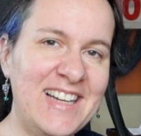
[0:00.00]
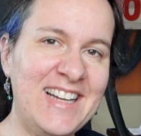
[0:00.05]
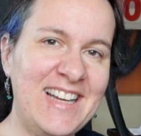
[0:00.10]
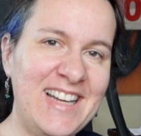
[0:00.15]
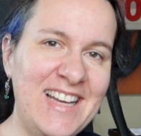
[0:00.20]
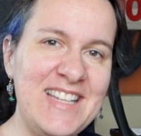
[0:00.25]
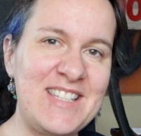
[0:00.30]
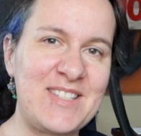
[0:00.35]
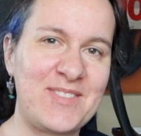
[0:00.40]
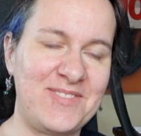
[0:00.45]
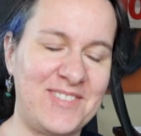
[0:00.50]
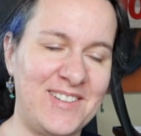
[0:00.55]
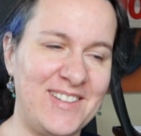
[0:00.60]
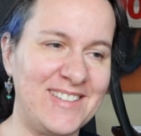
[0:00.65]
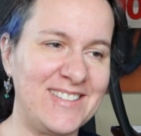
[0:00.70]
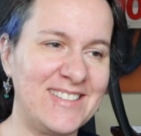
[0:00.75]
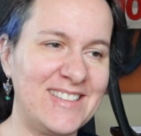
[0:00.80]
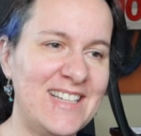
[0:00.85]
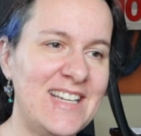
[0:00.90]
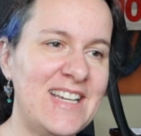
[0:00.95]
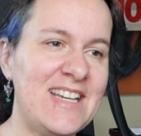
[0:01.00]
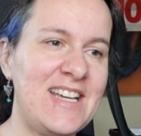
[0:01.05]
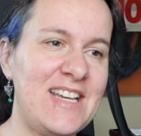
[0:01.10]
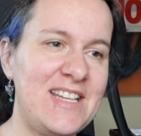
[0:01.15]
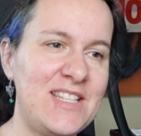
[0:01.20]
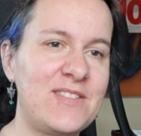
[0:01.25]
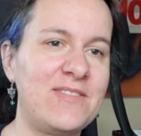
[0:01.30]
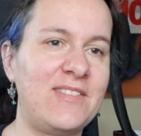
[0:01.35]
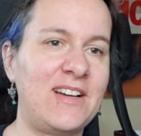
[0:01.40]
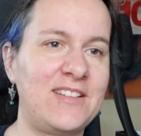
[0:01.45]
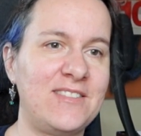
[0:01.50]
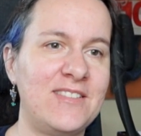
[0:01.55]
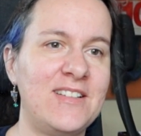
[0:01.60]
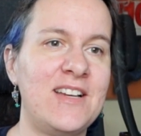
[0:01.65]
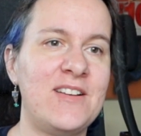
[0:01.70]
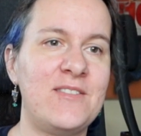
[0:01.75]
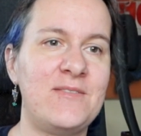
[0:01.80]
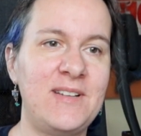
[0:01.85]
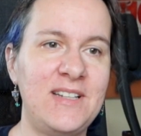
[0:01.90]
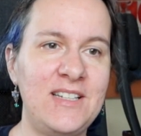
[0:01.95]
It's fun. It's fun.
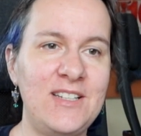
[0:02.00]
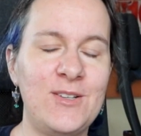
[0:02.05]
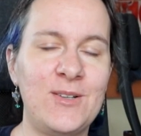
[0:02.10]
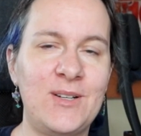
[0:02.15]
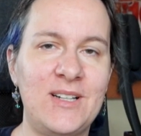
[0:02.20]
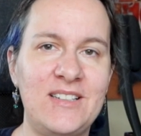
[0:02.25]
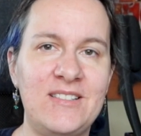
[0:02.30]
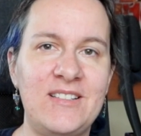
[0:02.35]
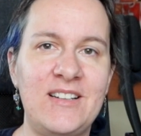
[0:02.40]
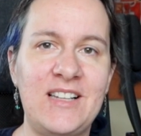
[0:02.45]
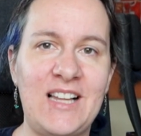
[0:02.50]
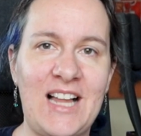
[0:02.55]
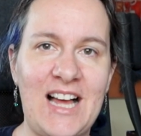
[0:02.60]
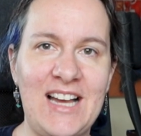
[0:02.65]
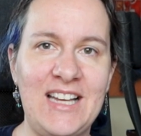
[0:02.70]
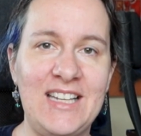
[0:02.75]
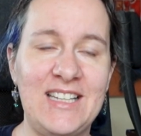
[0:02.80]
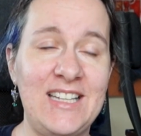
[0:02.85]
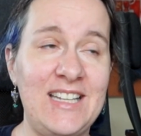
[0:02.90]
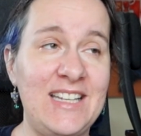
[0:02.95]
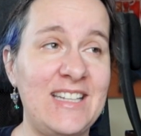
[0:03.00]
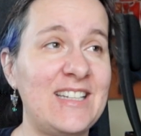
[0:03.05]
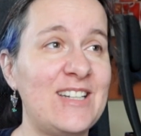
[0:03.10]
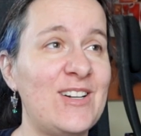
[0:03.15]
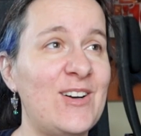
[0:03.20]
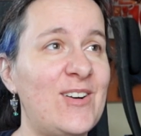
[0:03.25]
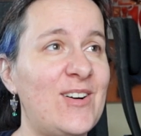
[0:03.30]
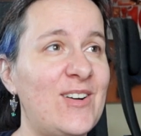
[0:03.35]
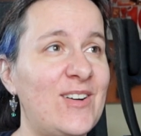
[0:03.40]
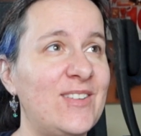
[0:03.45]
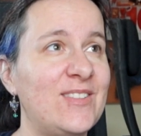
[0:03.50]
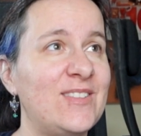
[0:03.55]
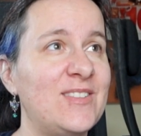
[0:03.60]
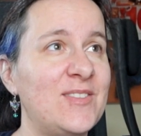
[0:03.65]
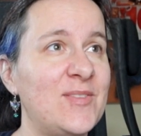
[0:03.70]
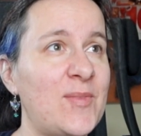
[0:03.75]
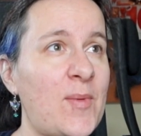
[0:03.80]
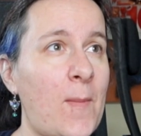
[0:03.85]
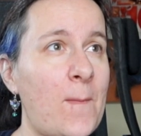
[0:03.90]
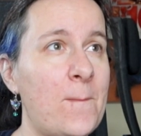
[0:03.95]
When you're relying
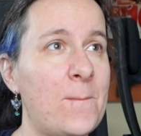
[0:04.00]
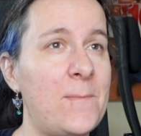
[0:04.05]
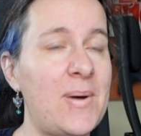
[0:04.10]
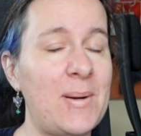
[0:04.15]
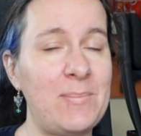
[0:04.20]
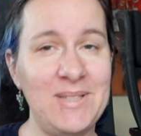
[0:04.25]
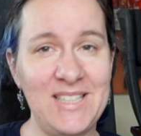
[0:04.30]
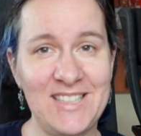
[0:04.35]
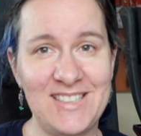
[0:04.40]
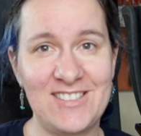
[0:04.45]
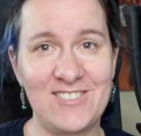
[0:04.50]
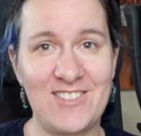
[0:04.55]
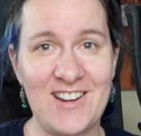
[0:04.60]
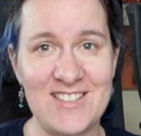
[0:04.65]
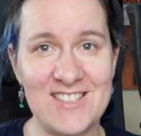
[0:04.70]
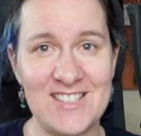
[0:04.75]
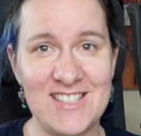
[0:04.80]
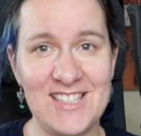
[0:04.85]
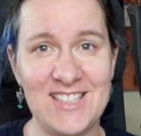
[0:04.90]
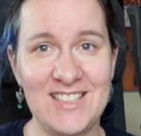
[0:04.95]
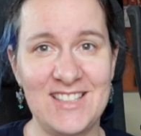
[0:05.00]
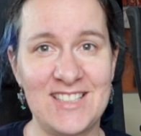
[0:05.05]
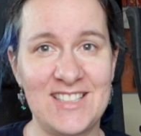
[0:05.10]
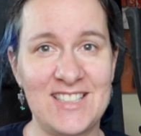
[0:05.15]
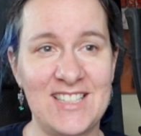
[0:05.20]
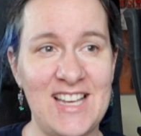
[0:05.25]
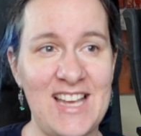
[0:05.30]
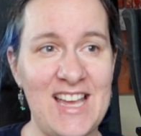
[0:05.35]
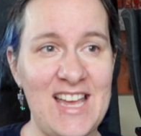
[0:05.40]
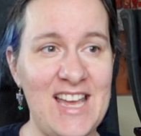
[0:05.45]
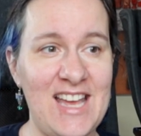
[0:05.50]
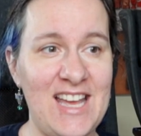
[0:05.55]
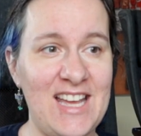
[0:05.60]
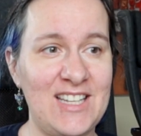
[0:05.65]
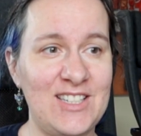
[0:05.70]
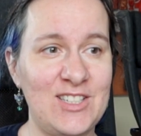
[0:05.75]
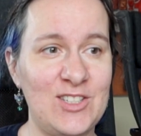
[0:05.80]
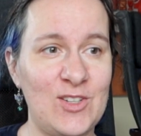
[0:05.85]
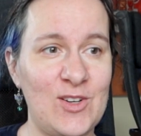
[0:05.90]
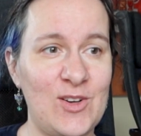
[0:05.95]
on public transit
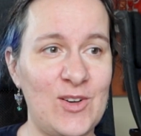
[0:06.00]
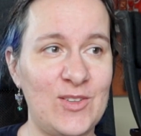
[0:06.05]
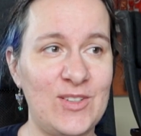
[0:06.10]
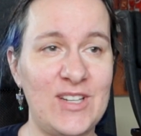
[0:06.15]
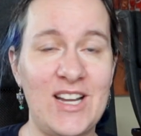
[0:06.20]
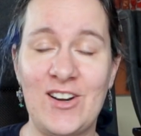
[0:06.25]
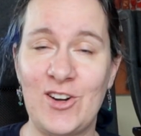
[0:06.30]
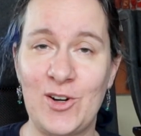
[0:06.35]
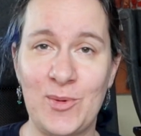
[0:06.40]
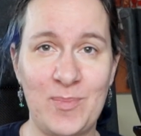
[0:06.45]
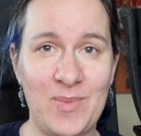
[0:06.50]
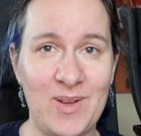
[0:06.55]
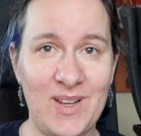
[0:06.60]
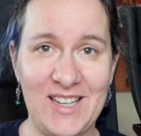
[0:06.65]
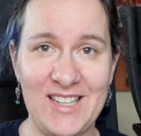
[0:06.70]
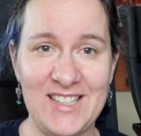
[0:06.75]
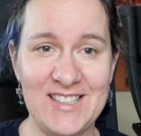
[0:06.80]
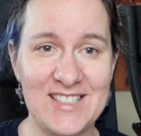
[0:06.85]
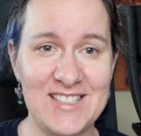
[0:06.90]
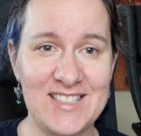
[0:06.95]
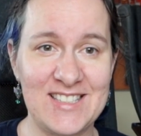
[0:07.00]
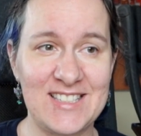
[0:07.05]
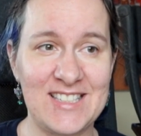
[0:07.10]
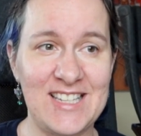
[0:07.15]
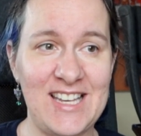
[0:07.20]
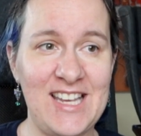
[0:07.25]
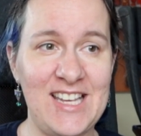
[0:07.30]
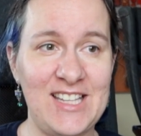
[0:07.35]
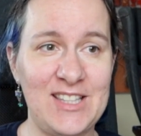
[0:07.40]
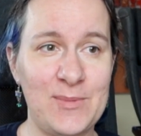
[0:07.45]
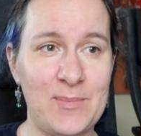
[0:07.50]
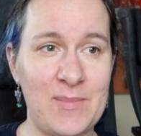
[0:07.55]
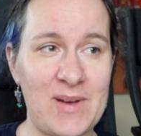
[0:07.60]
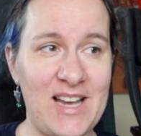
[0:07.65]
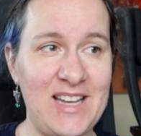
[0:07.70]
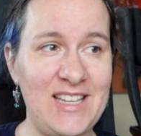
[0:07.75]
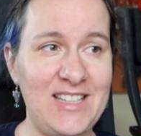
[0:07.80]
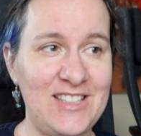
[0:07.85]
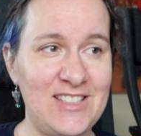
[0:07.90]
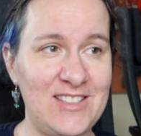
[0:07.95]
and on airplanes, it
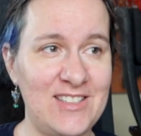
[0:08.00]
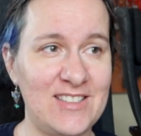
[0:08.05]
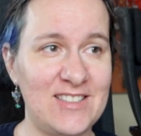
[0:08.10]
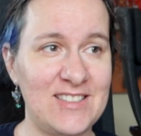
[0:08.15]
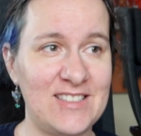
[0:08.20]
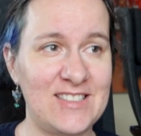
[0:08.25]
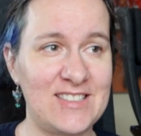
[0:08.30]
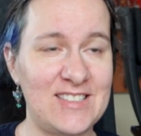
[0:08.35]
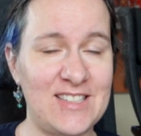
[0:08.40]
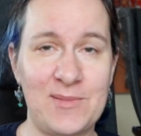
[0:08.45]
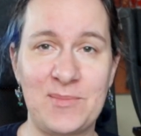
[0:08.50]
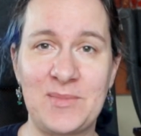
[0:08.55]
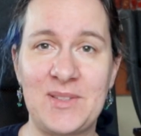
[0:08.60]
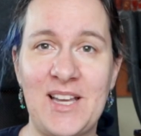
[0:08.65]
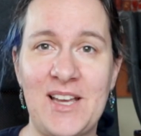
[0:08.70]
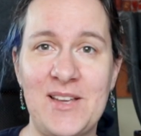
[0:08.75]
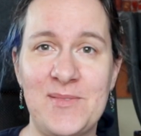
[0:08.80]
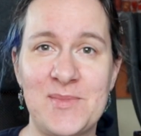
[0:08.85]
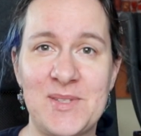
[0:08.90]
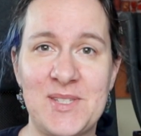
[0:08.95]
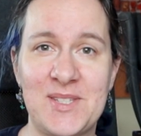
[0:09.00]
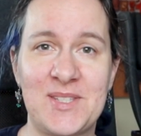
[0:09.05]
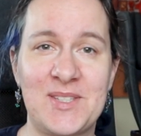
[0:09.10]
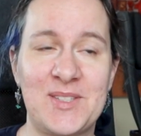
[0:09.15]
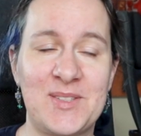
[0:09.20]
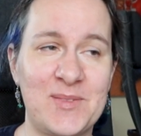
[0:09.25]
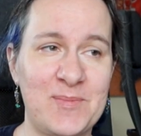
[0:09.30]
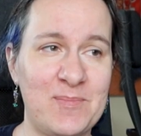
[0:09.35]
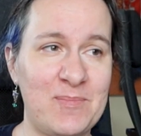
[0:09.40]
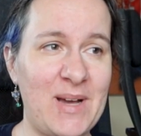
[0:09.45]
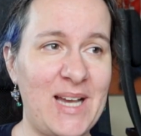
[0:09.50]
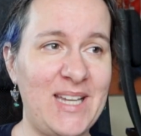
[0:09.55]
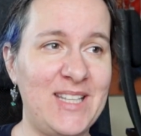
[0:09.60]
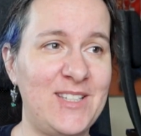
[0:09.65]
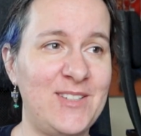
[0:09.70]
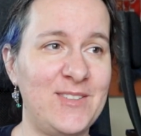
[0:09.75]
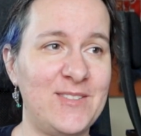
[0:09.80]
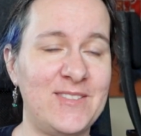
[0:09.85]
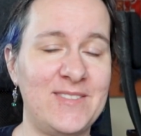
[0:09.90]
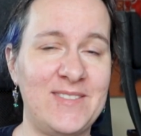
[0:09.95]
might sometimes
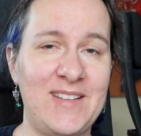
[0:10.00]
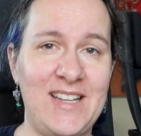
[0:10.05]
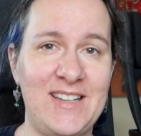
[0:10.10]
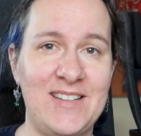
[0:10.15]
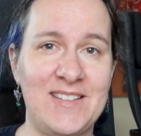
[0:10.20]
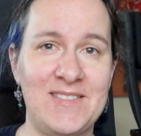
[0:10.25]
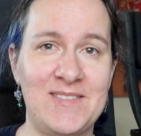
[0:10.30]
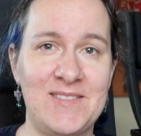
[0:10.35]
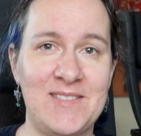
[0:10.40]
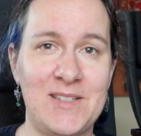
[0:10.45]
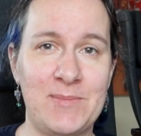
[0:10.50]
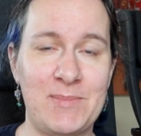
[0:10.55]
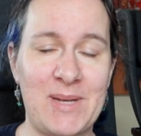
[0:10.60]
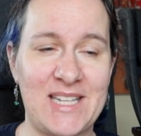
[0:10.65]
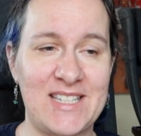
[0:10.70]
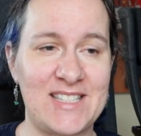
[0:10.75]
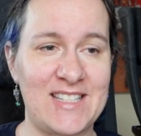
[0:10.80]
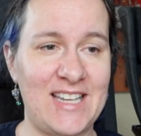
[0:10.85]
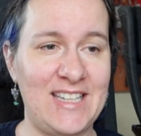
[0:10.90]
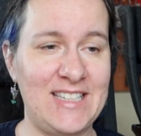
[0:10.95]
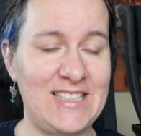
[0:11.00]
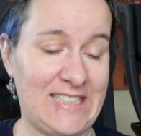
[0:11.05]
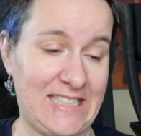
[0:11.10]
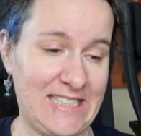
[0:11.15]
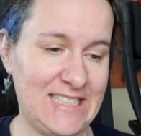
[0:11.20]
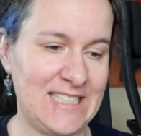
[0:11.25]
bite you in the backside.